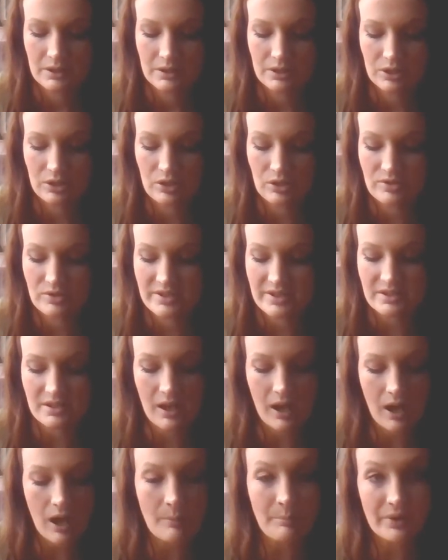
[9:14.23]

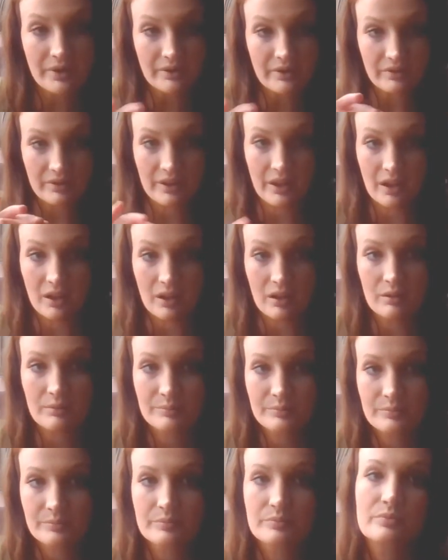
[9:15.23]
topically.
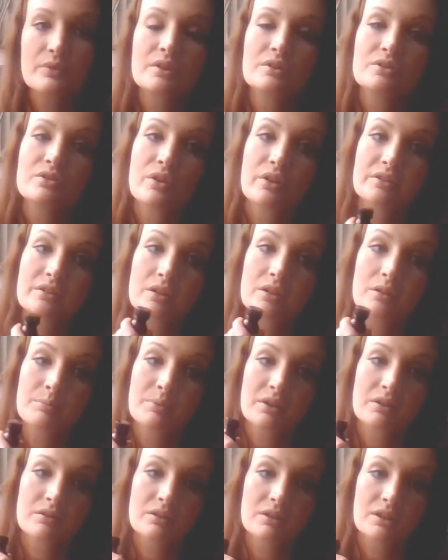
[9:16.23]
So I
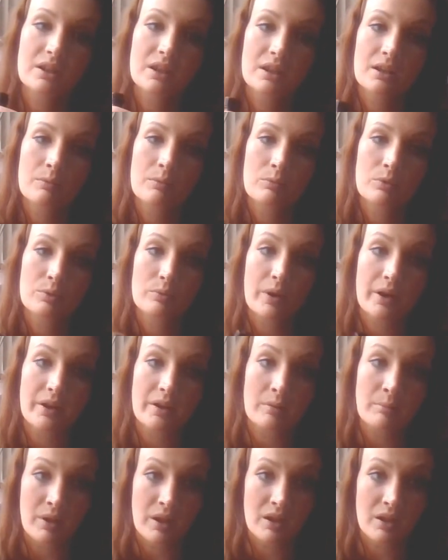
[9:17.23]
typically would
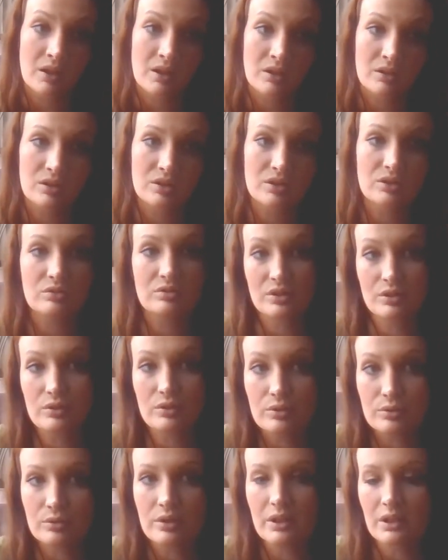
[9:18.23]
recommend you
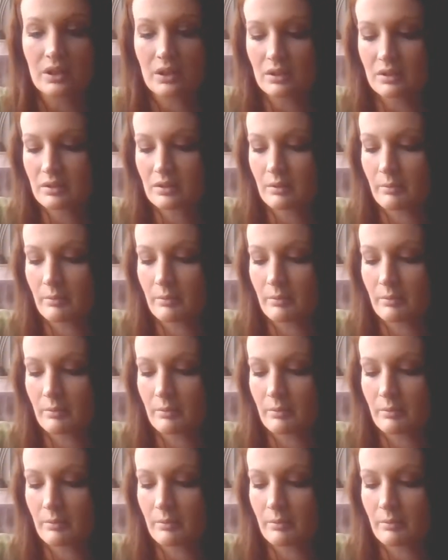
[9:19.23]
dilute it,